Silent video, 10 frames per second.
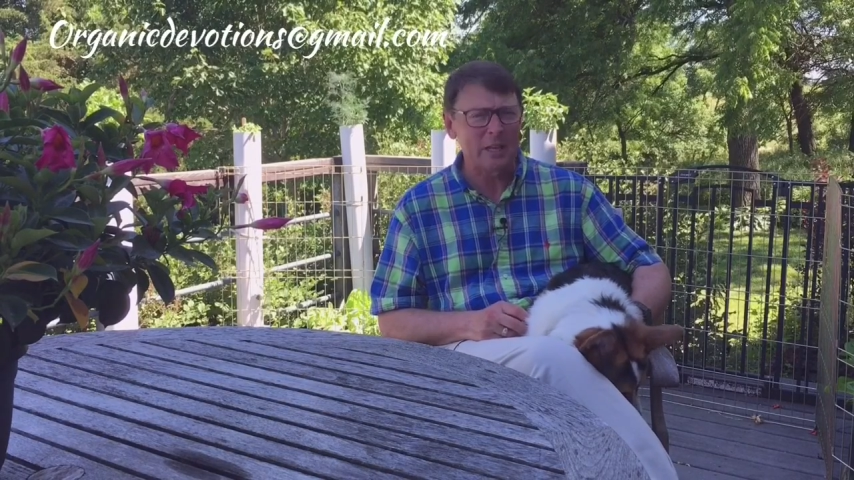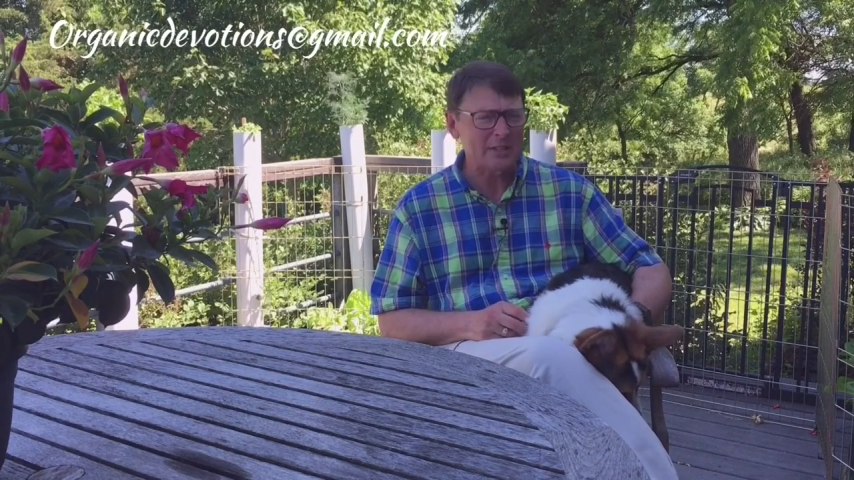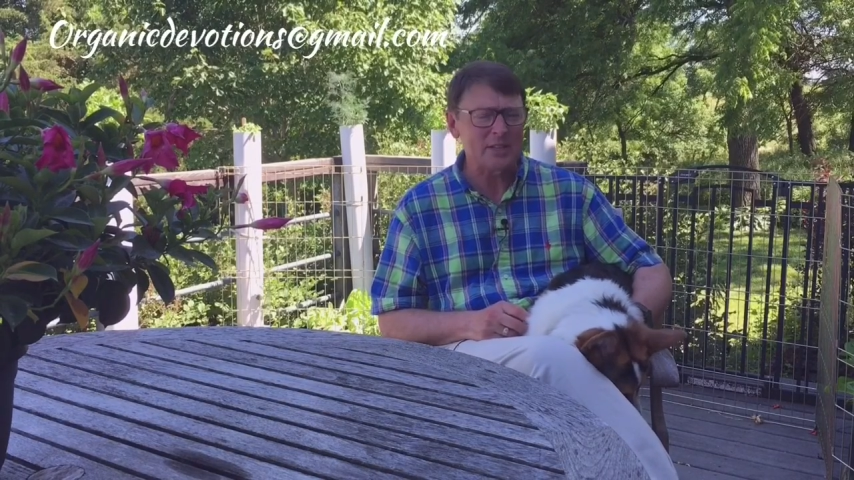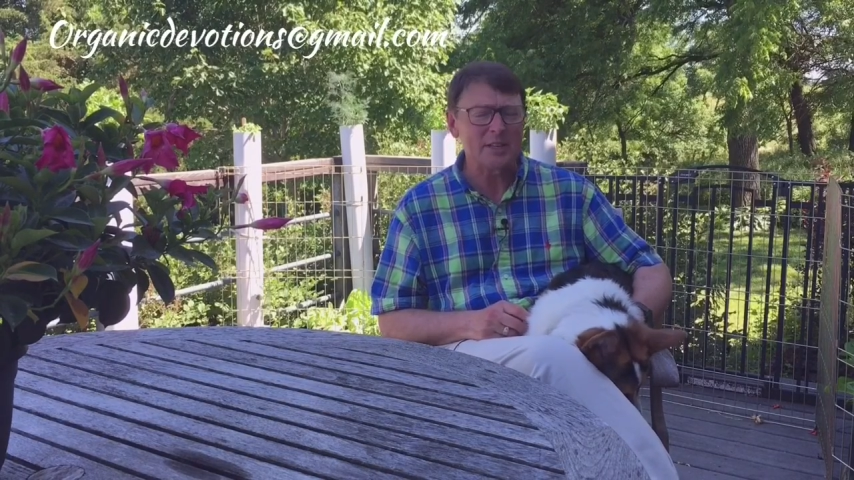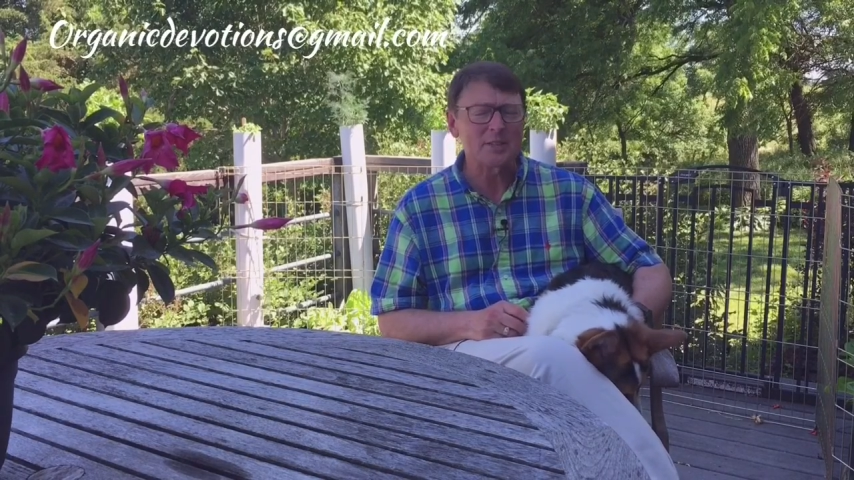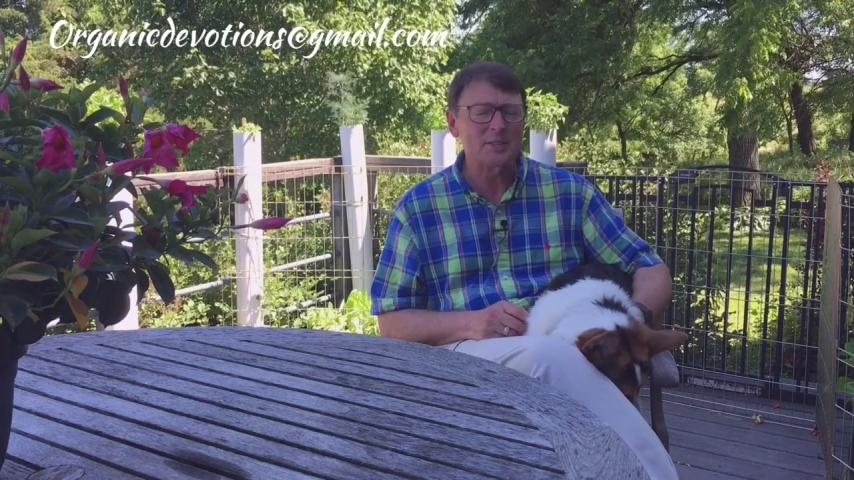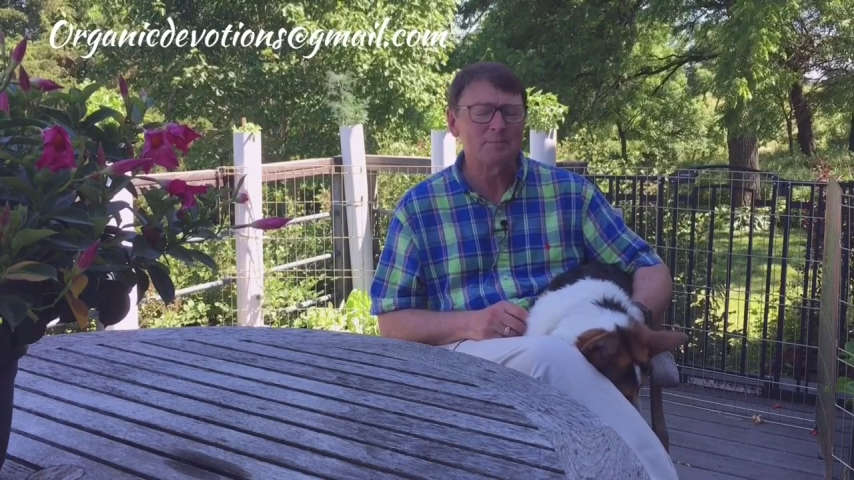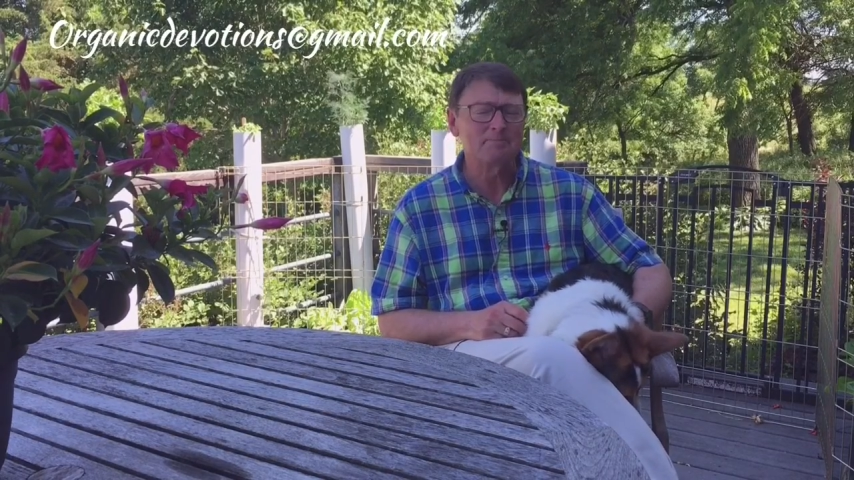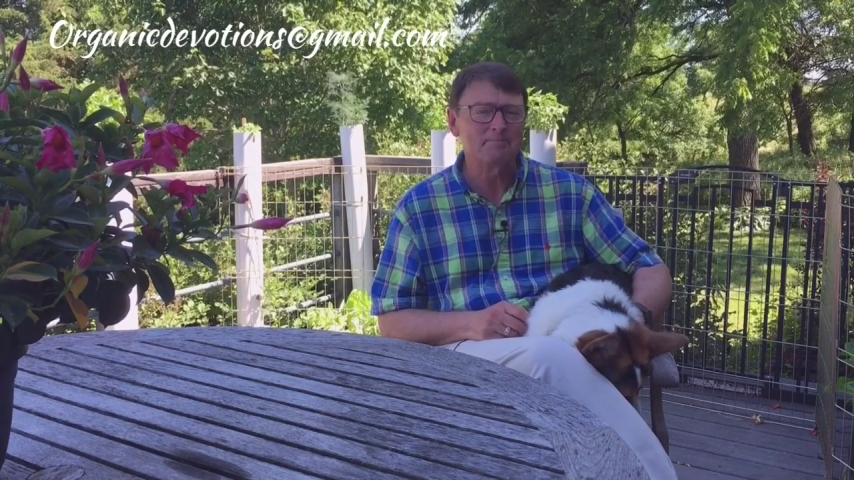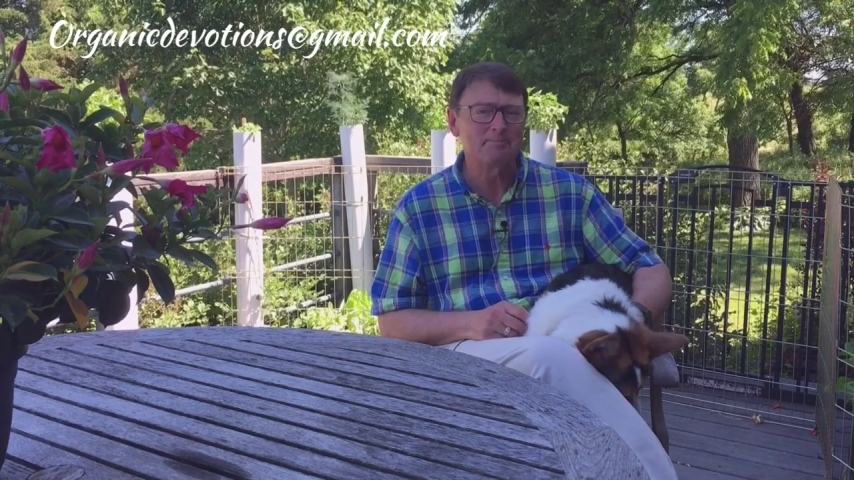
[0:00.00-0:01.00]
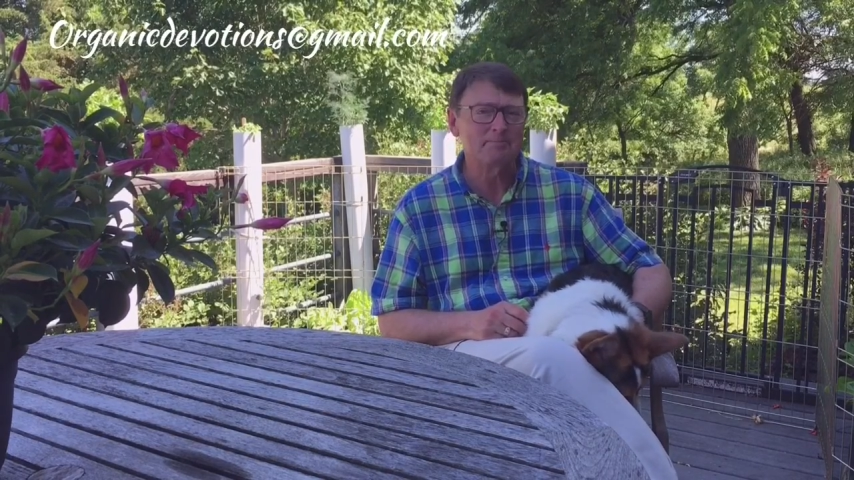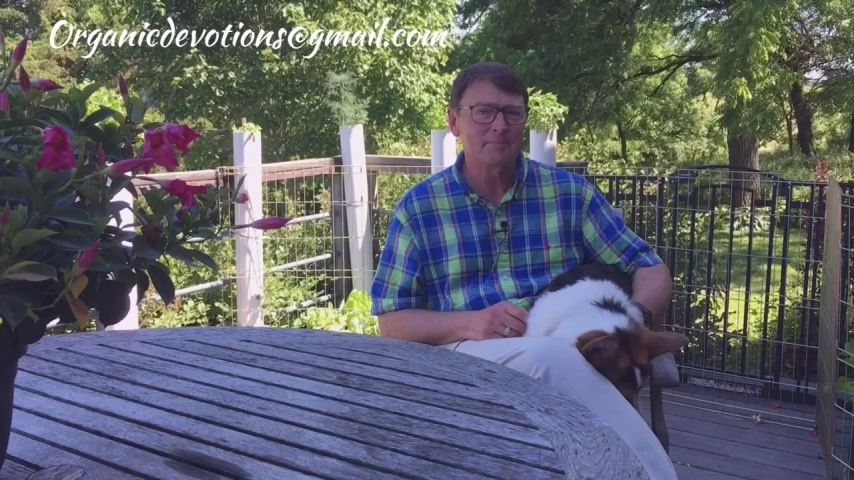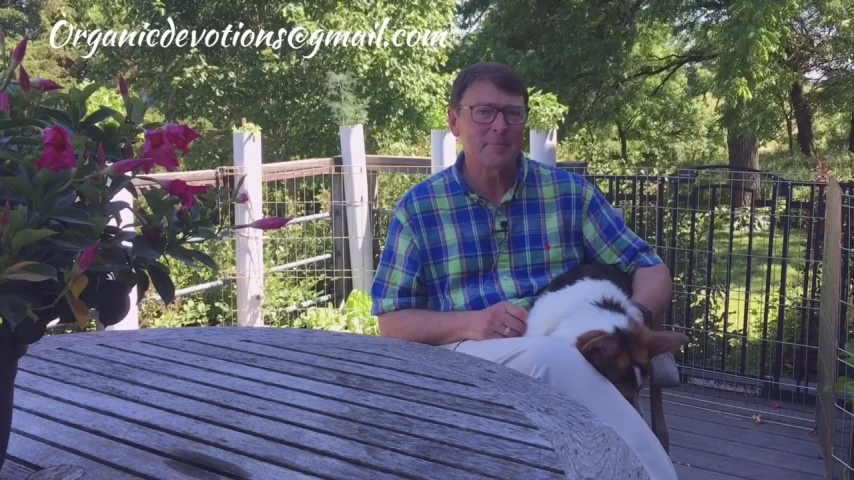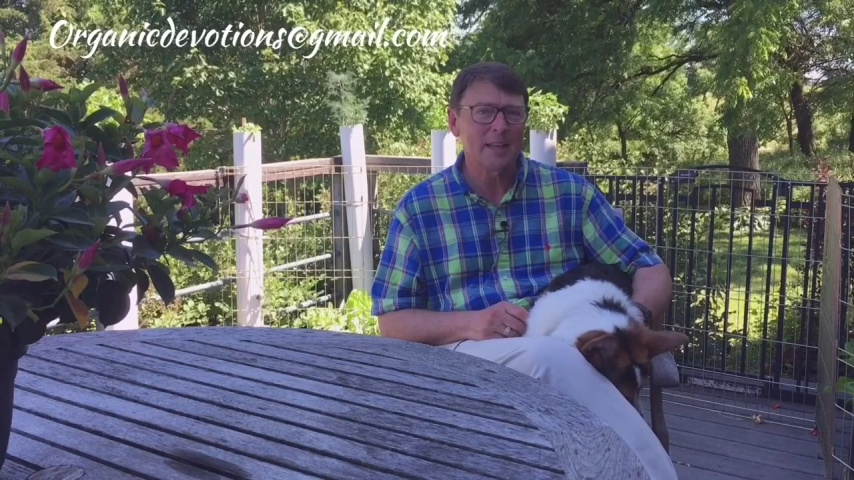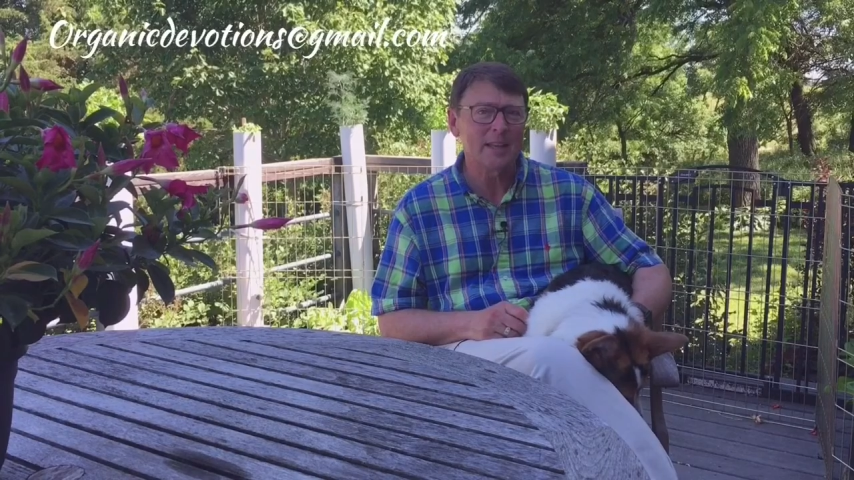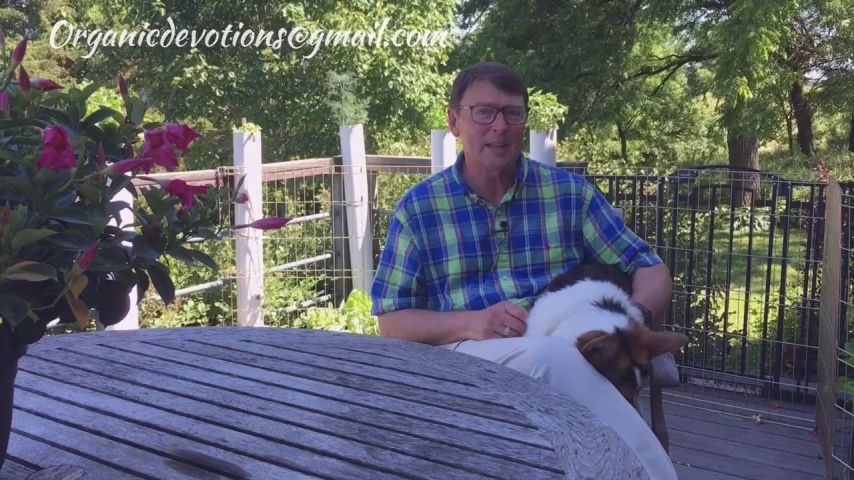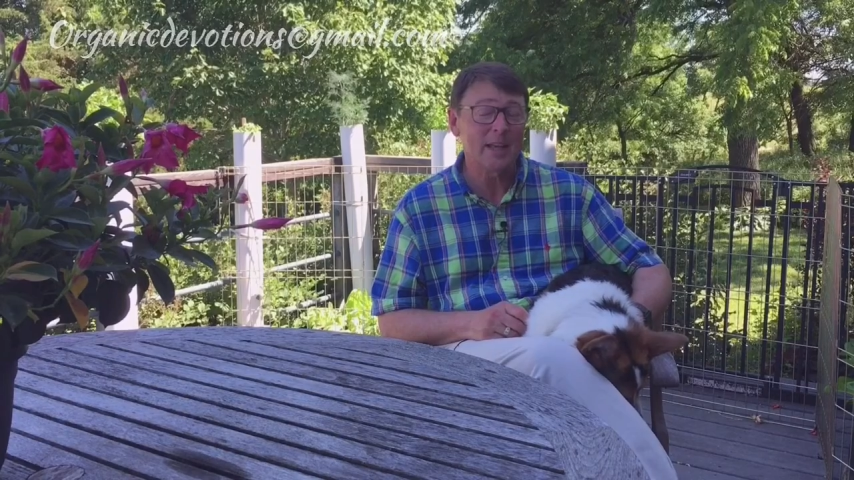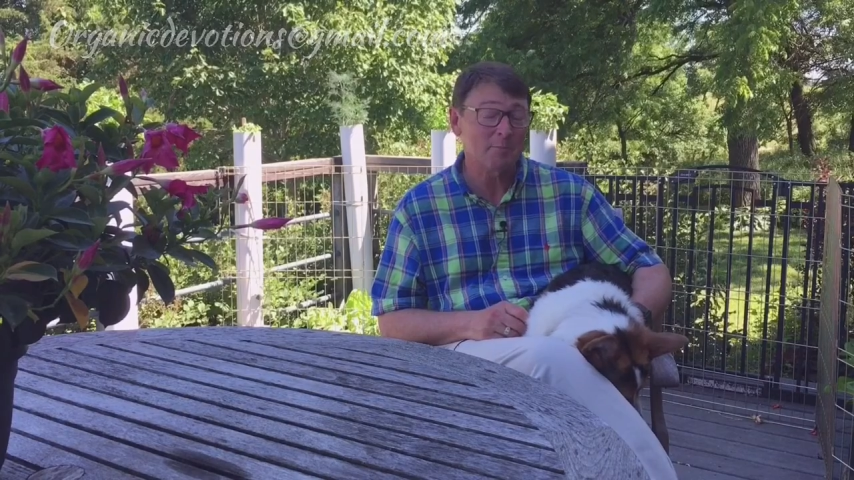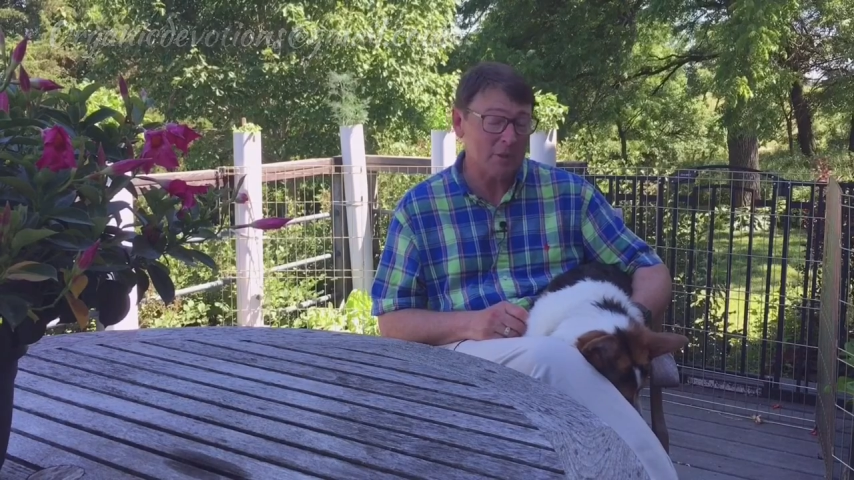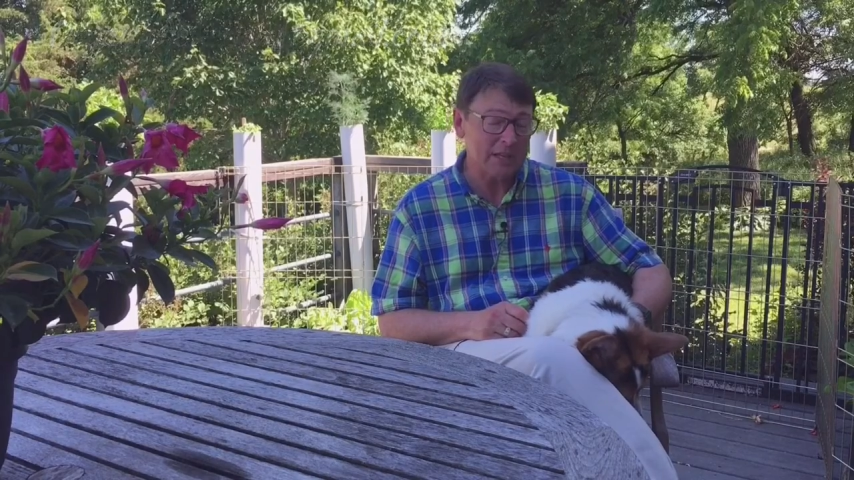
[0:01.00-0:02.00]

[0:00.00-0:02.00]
Blessings and